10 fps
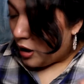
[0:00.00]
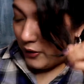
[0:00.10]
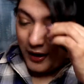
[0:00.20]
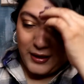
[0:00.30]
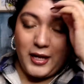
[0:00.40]

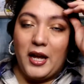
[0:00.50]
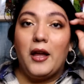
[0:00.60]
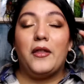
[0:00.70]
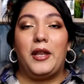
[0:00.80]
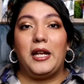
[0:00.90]
Alright,
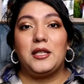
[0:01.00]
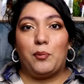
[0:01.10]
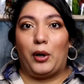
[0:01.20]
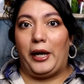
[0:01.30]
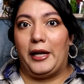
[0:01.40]
the
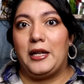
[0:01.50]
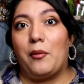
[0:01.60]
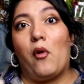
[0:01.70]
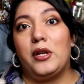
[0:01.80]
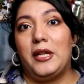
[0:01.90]
next brand
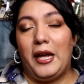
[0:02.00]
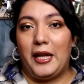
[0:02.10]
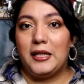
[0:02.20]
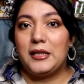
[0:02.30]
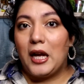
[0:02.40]
I'm going to
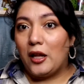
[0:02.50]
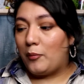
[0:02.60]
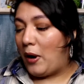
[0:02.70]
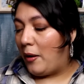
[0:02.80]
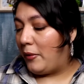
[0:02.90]
hit is
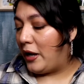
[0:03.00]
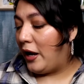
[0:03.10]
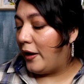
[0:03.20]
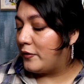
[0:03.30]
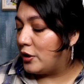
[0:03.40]
ColourPop. And I
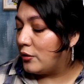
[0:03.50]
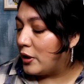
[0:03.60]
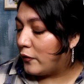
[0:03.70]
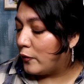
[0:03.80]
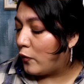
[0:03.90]
have 2
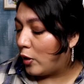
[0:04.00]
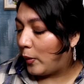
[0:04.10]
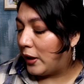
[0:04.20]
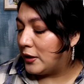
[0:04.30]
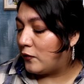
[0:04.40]
different
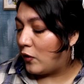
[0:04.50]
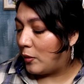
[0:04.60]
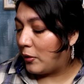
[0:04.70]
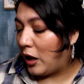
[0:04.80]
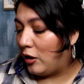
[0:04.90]
formulas
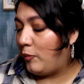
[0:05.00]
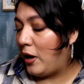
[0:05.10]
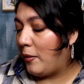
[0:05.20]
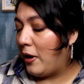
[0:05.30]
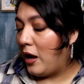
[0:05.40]
from
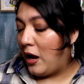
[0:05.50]
ColourPop.